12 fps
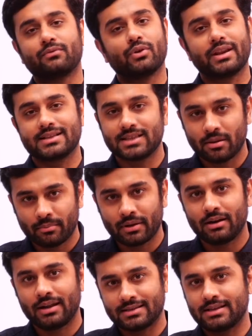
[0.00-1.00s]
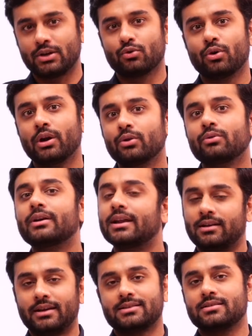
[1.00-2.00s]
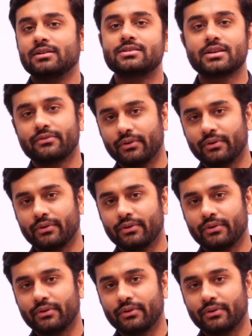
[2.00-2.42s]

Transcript: For example, as I told you, in Exergic